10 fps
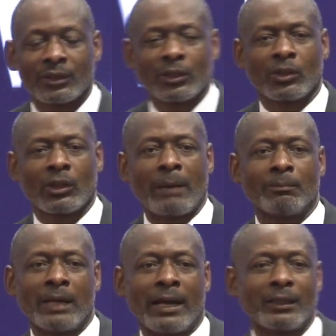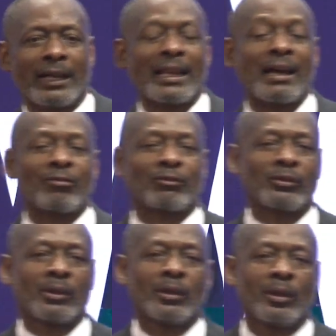You know, i love
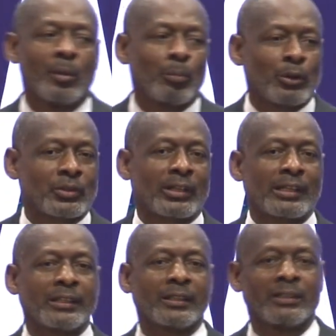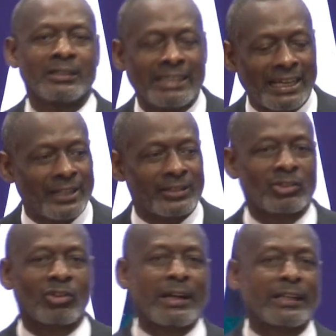personally the days
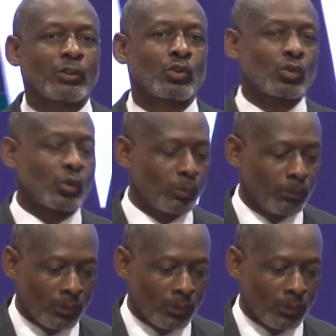running to